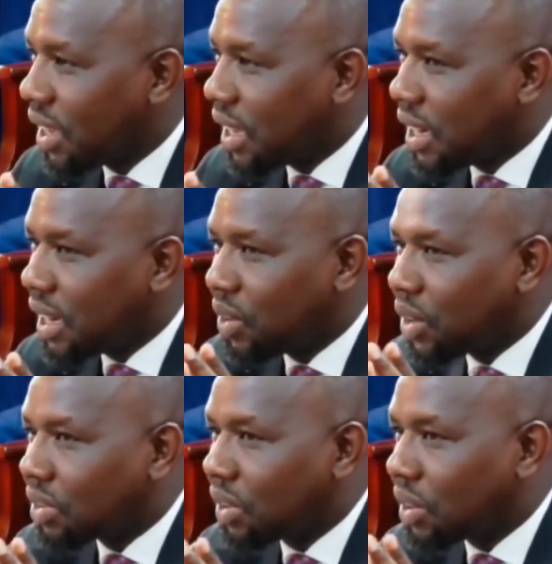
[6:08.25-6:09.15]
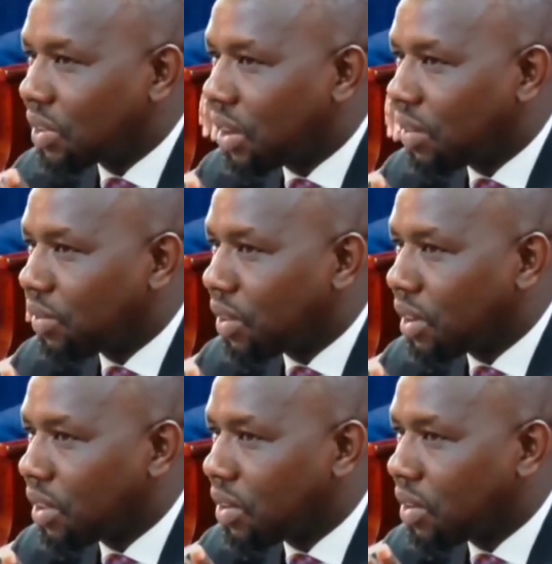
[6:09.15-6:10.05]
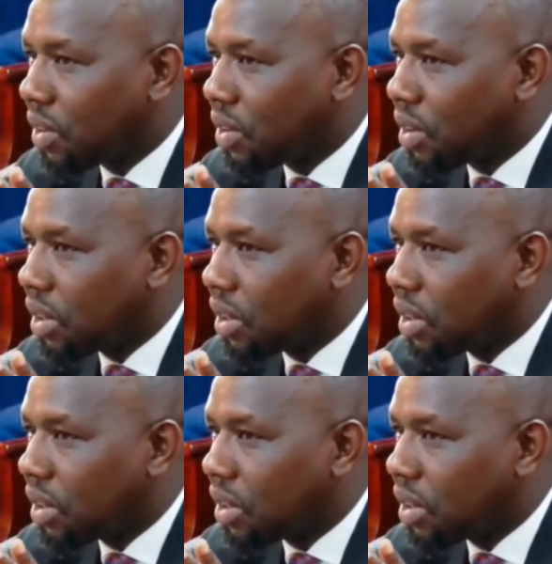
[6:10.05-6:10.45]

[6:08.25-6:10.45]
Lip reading: And you ask yourself, you know,